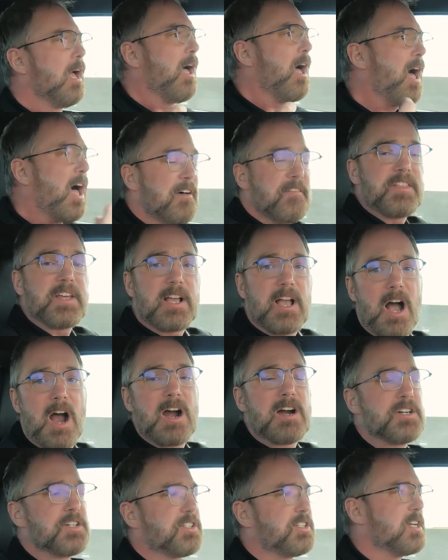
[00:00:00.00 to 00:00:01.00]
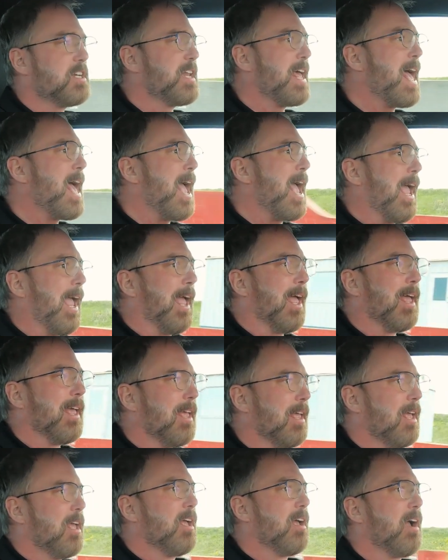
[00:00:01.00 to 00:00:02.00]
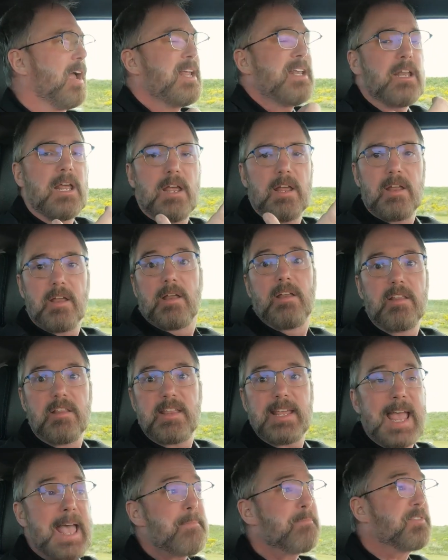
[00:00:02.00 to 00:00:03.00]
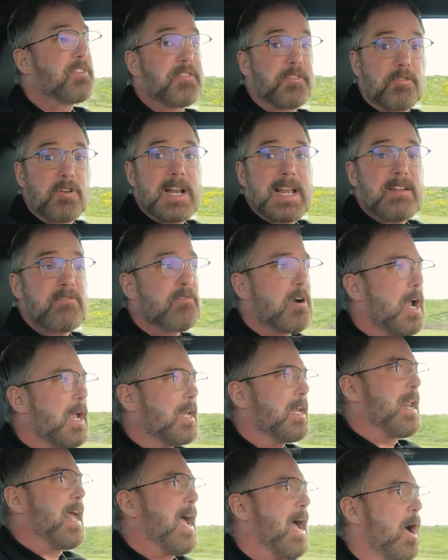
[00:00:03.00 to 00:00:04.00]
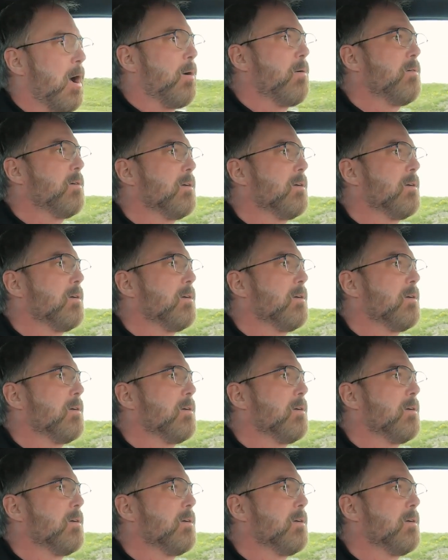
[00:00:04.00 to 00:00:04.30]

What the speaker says: of the cars today, right? The M3 right now